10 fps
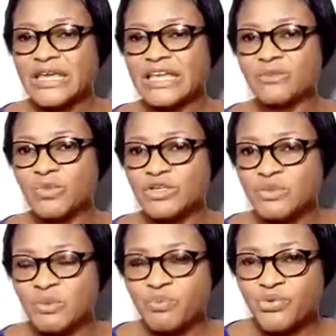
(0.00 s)
it must
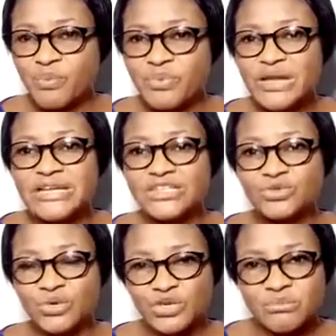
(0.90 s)
be properly
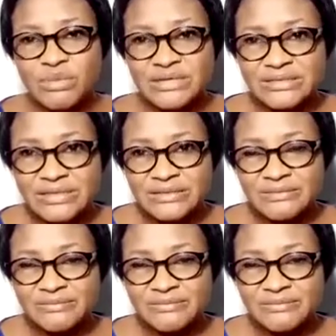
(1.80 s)
documented.